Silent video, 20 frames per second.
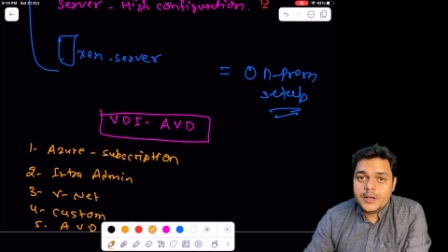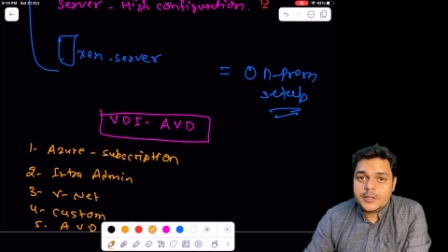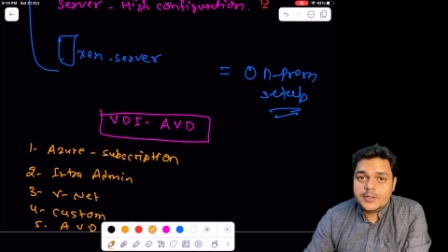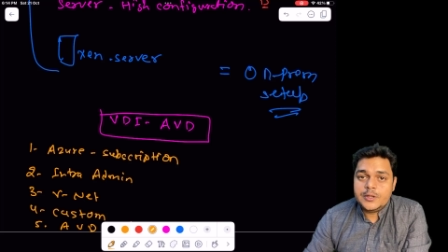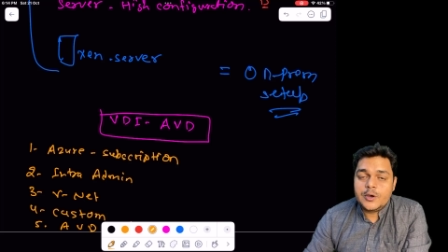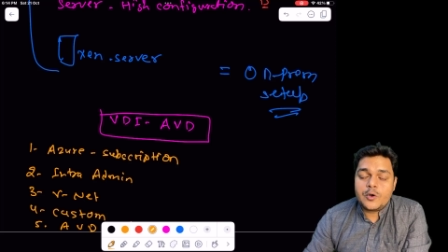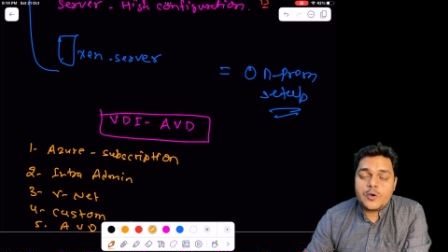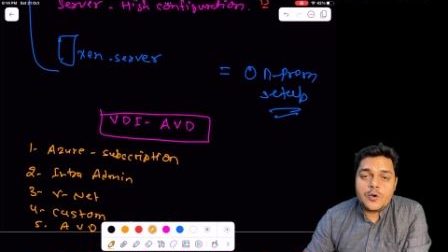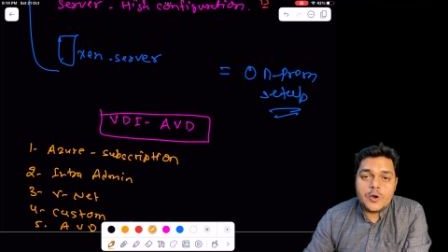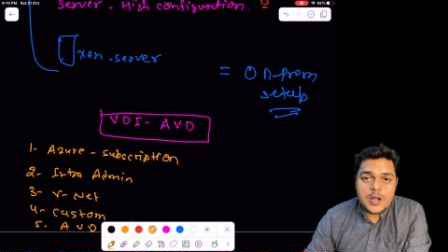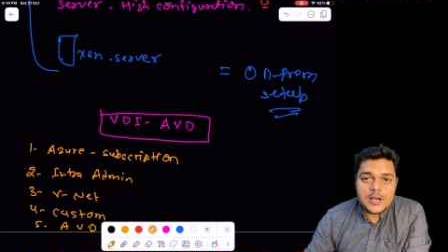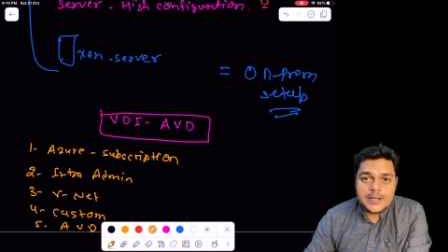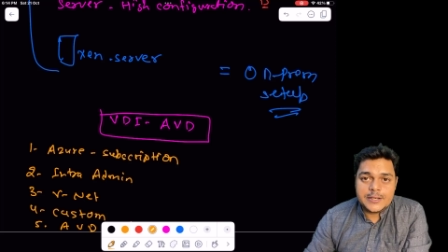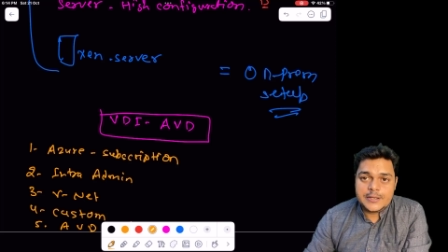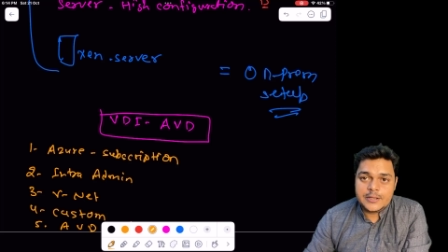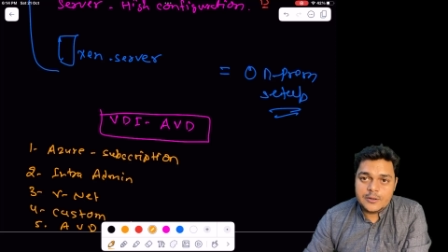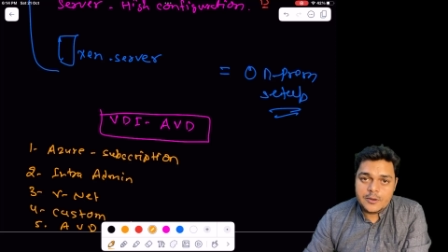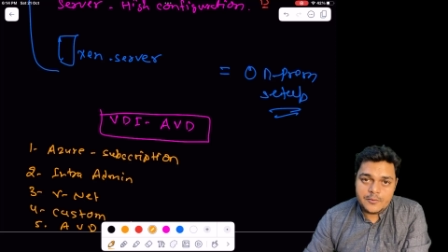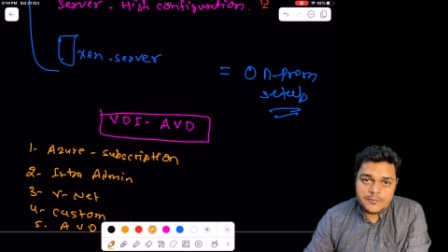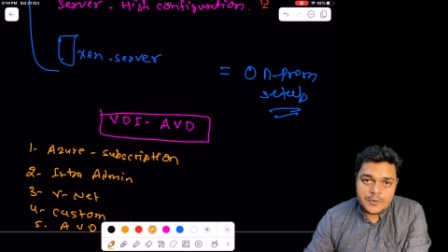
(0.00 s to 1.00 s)
the
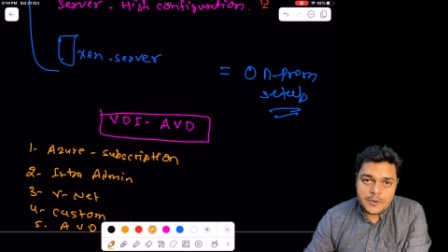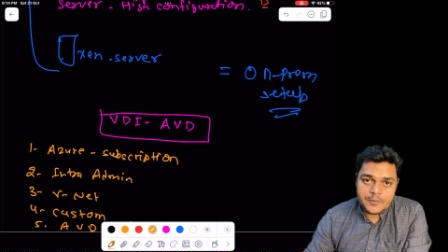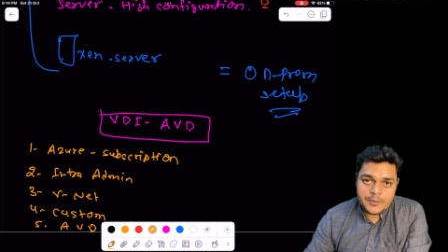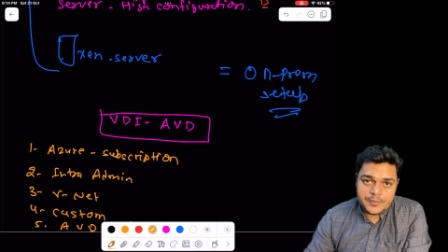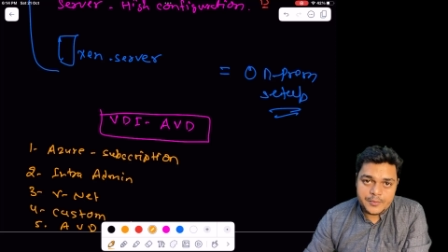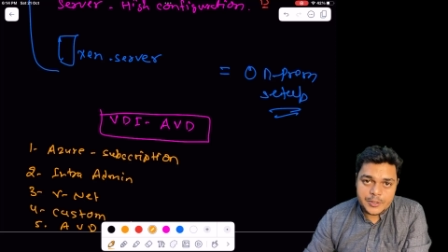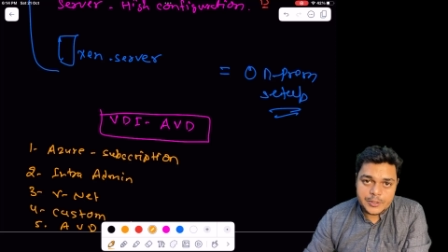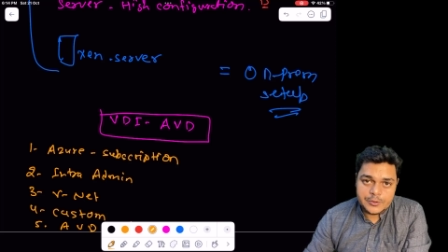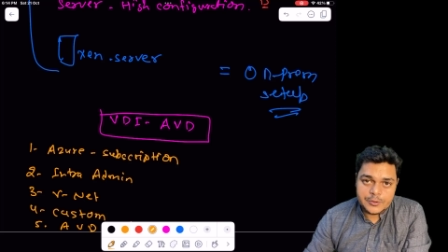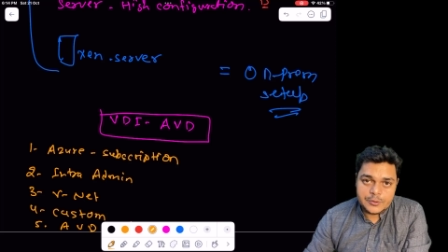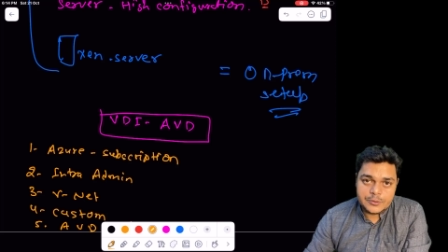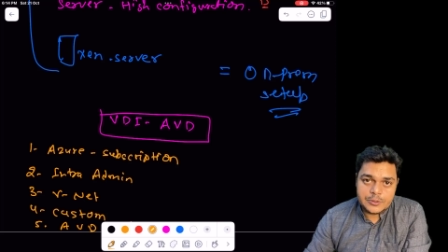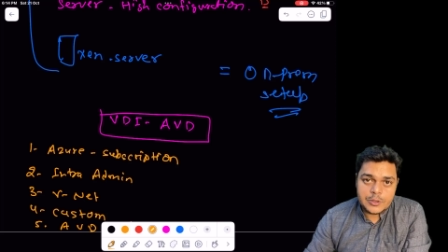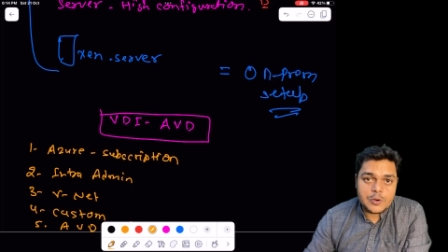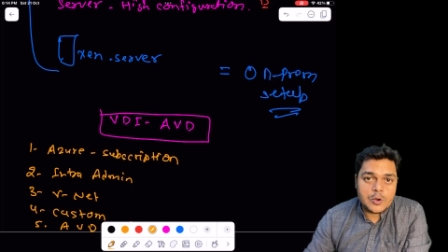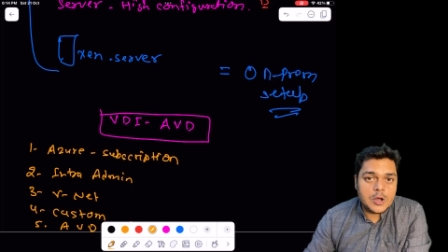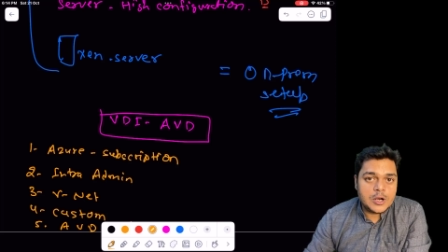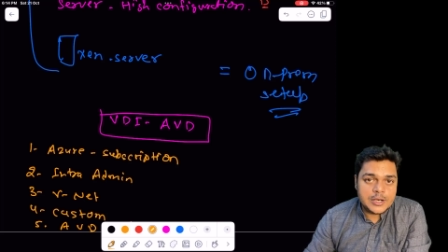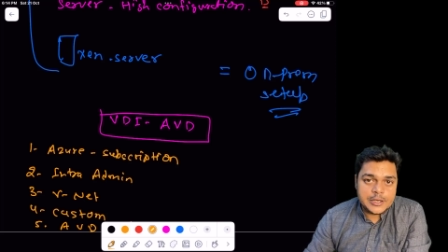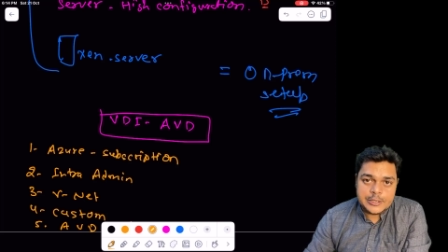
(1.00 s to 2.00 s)
quality of our video, the
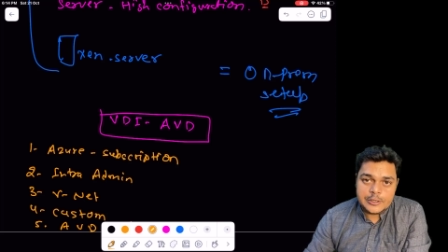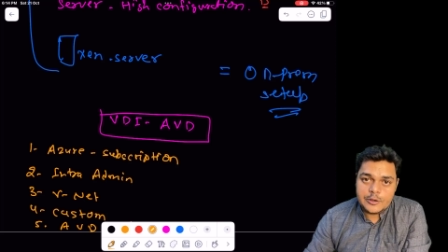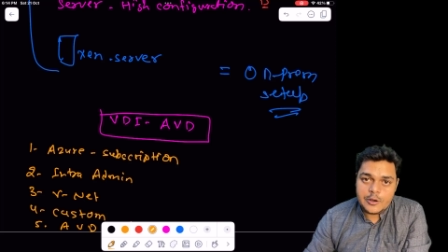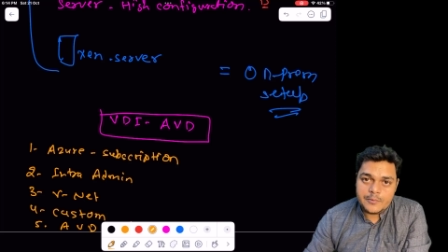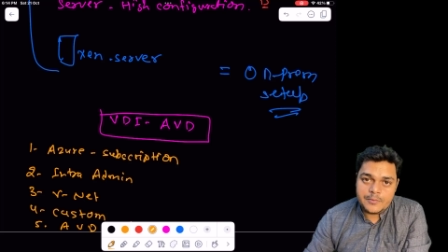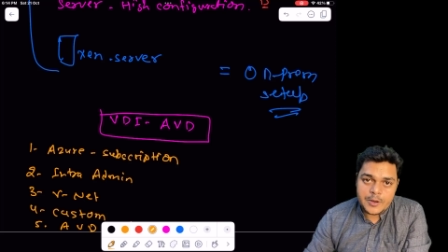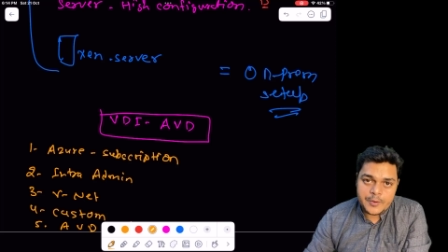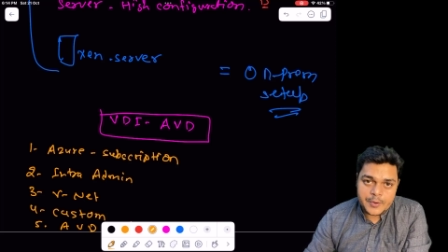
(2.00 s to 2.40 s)
quality of